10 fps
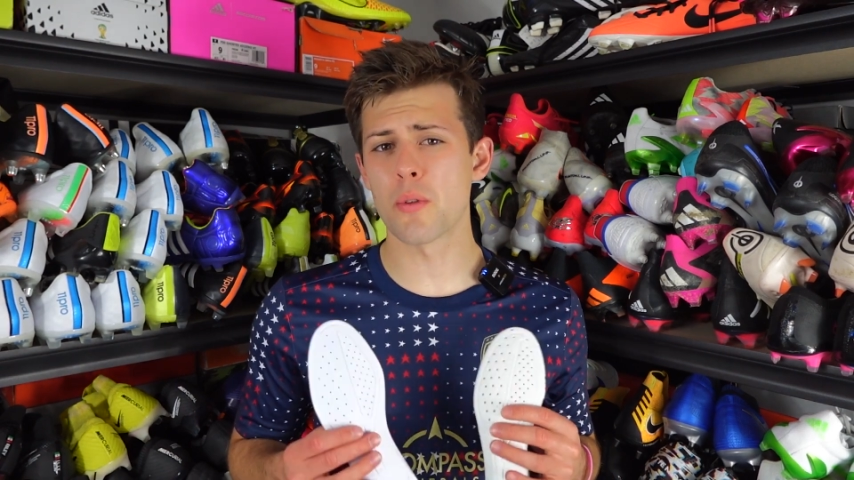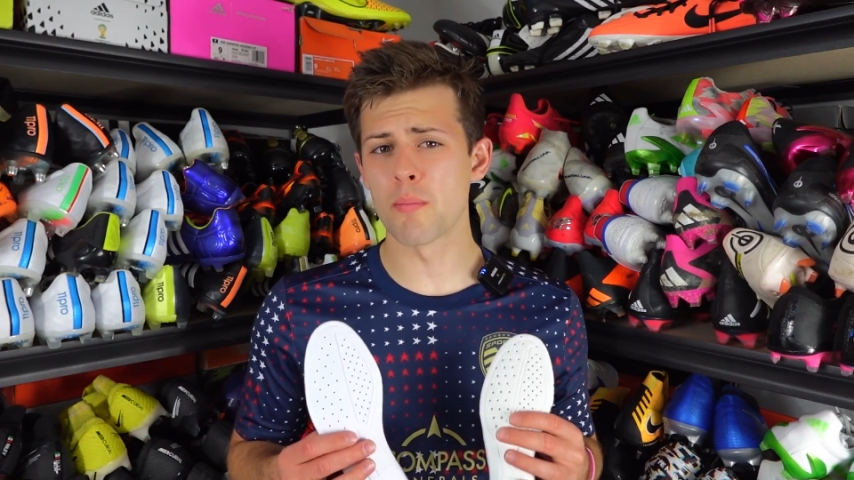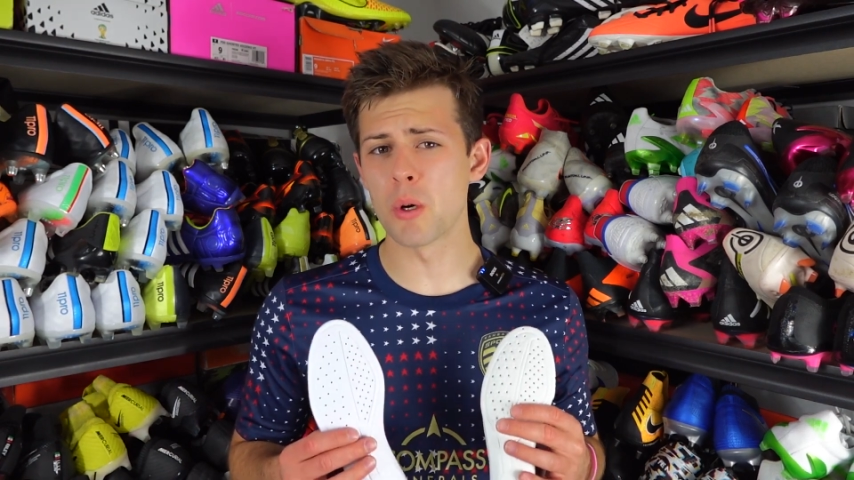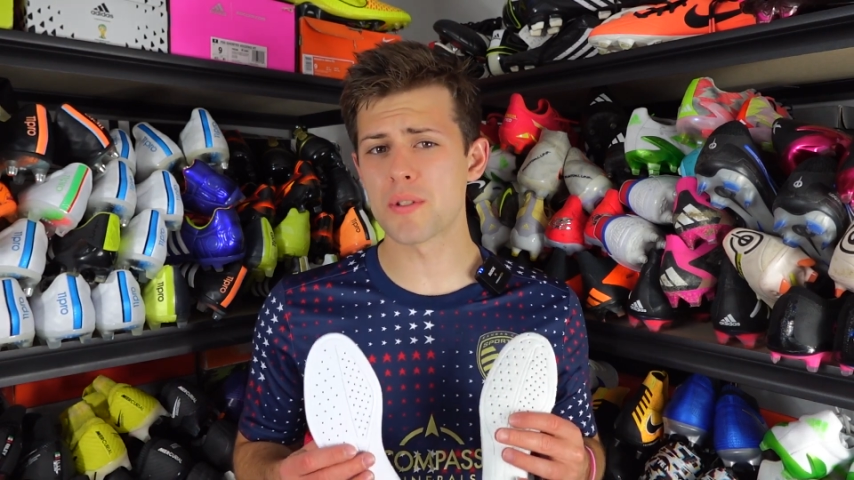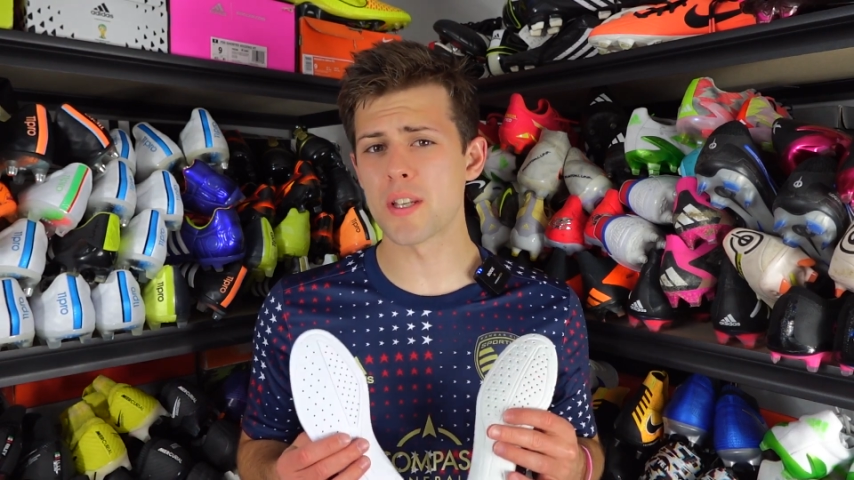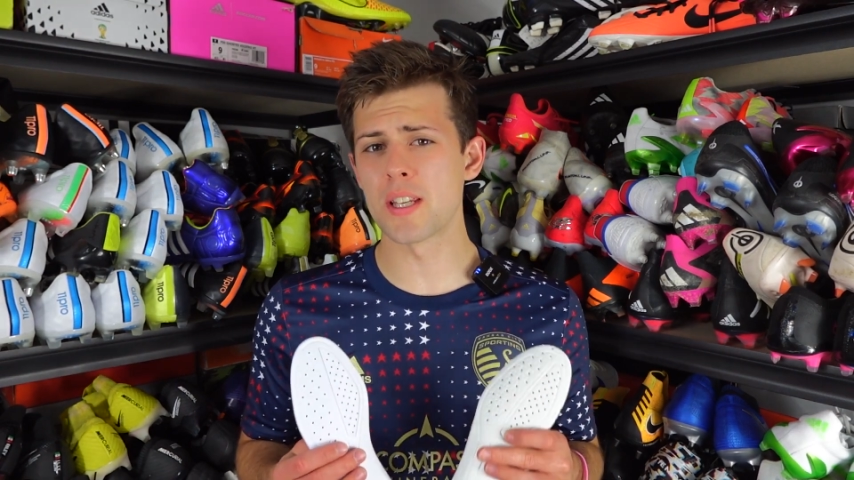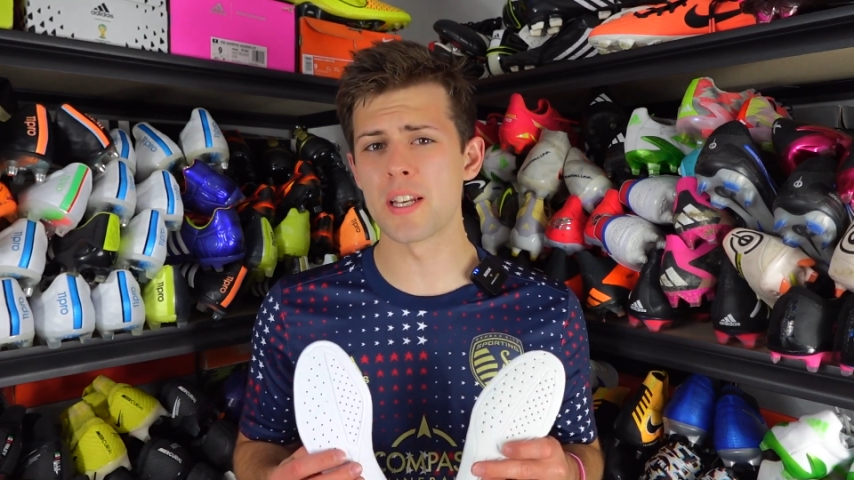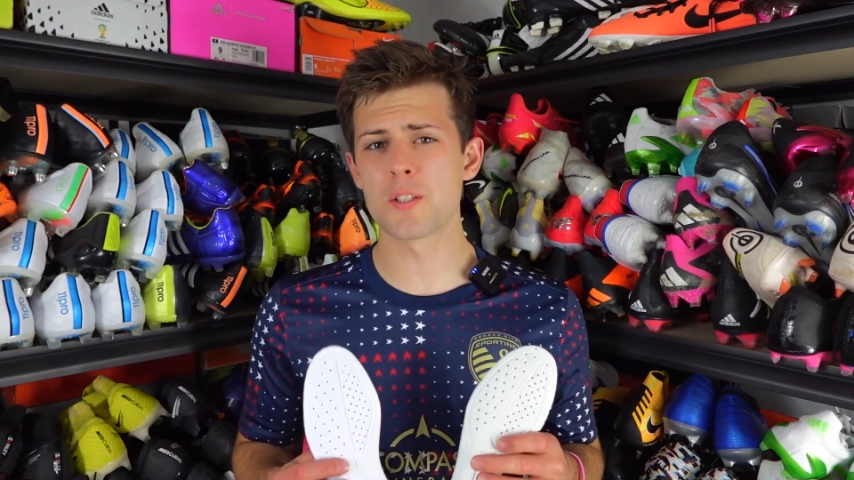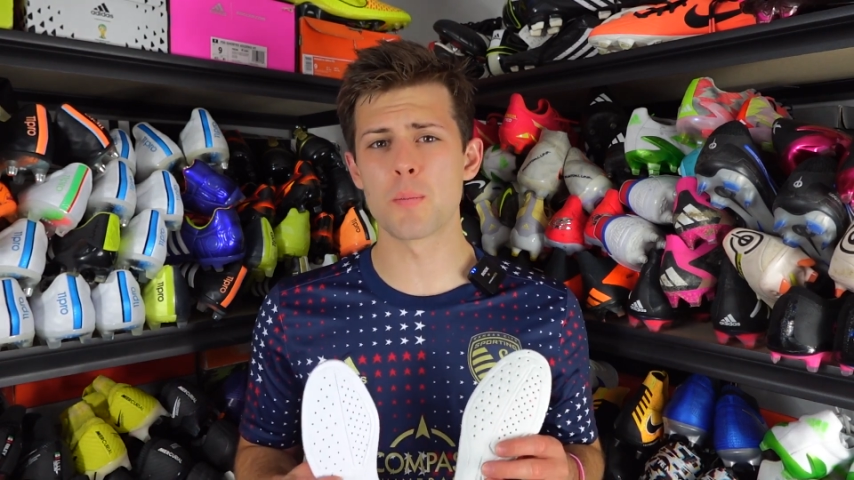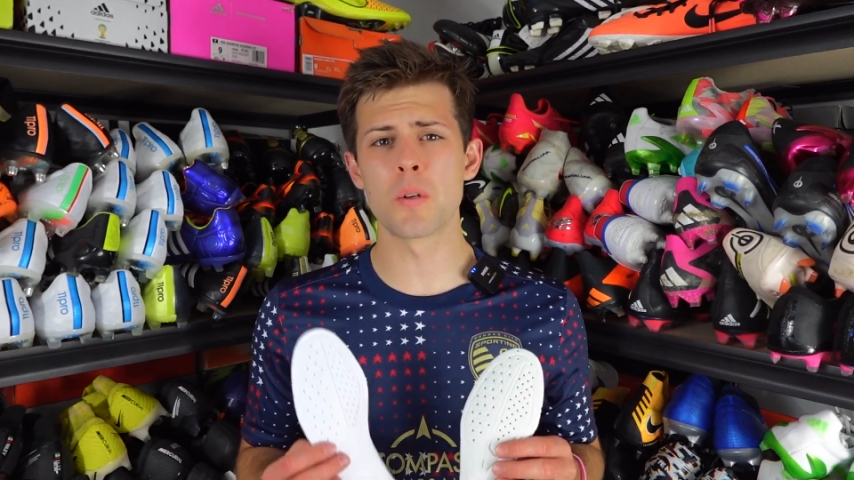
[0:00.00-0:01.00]
with most
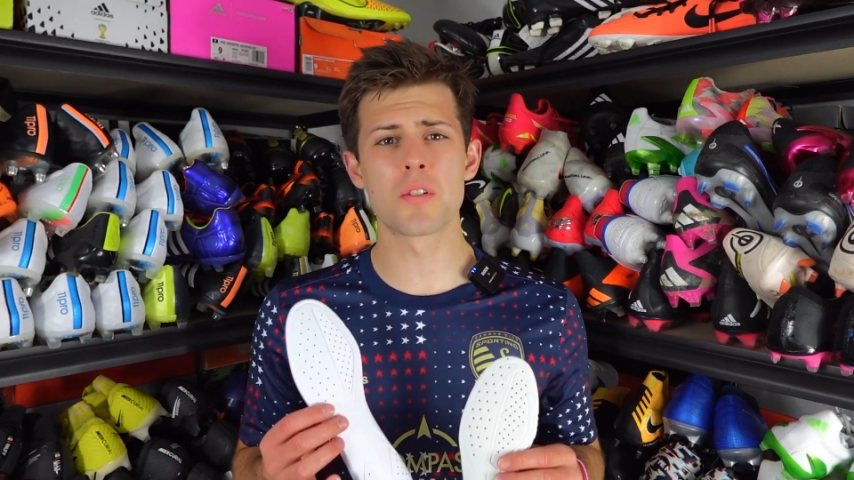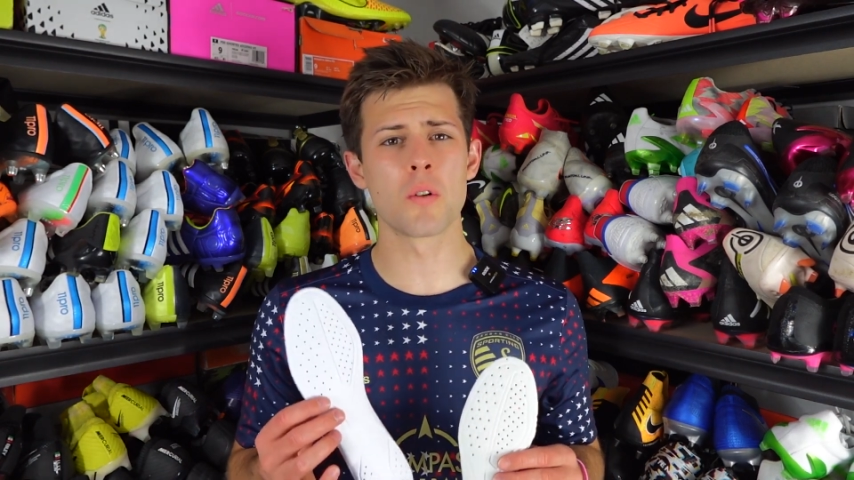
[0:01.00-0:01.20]
Adidas boots,